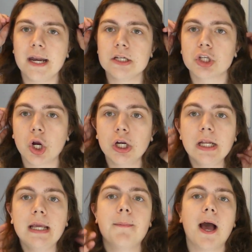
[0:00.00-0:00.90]
it is
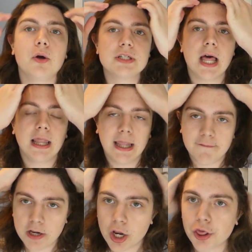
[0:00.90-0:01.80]
currently about
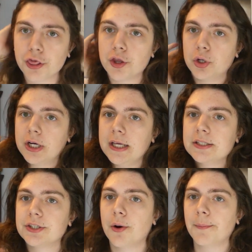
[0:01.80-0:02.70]
11:30,
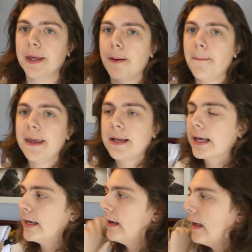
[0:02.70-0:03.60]
so I'm gonna make
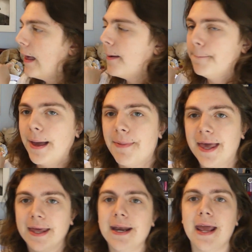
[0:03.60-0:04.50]
my
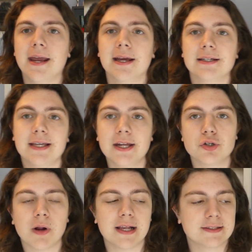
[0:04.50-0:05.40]
bed and get
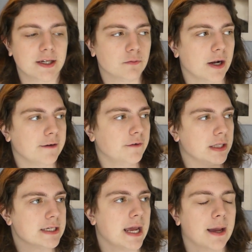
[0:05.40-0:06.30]
dressed and ready for
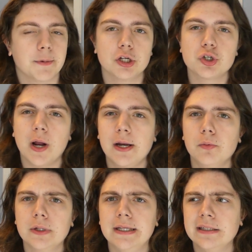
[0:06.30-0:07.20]
the day. I'm gonna try to
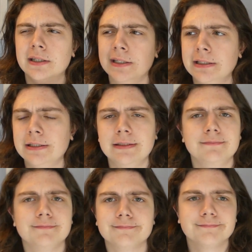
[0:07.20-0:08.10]
read
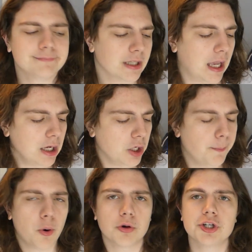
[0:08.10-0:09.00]
a good
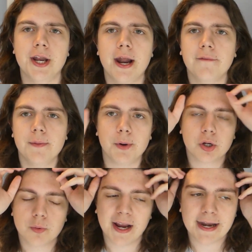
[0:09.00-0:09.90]
portion of the
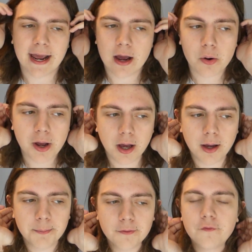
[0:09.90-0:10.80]
book right
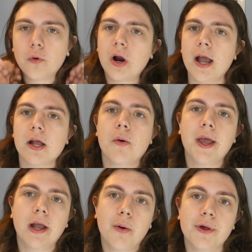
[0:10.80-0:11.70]
now before I go
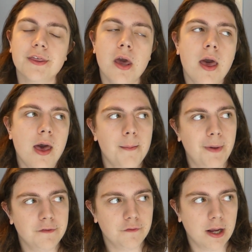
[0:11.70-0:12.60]
hang out with
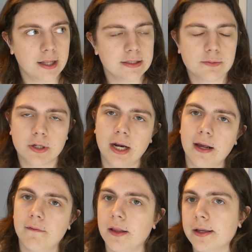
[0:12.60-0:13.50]
my friends. We're gonna
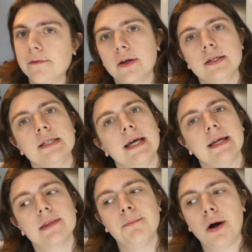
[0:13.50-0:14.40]
have like a fun day
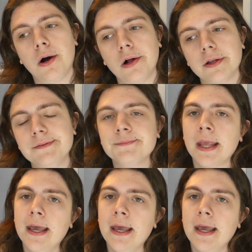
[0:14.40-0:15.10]
at the mall and